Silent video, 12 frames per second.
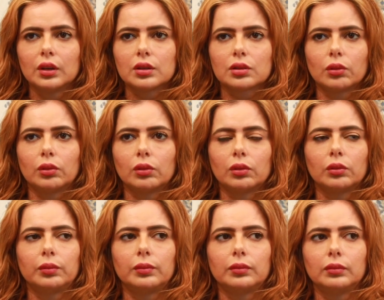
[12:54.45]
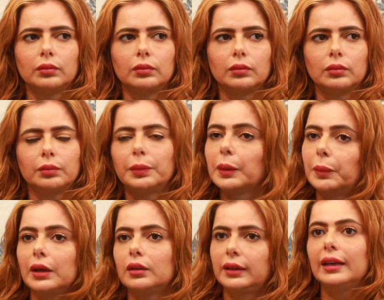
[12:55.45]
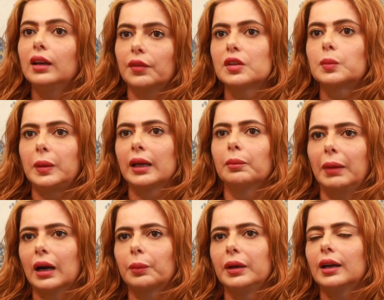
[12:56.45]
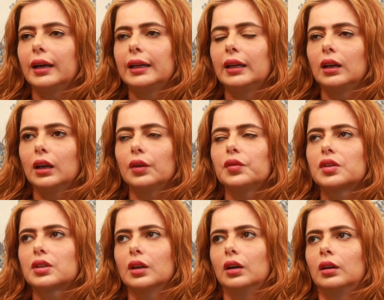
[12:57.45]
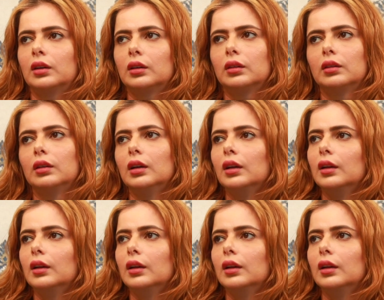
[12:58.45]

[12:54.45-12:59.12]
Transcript: So people, he loves playing badminton, and he loves uh,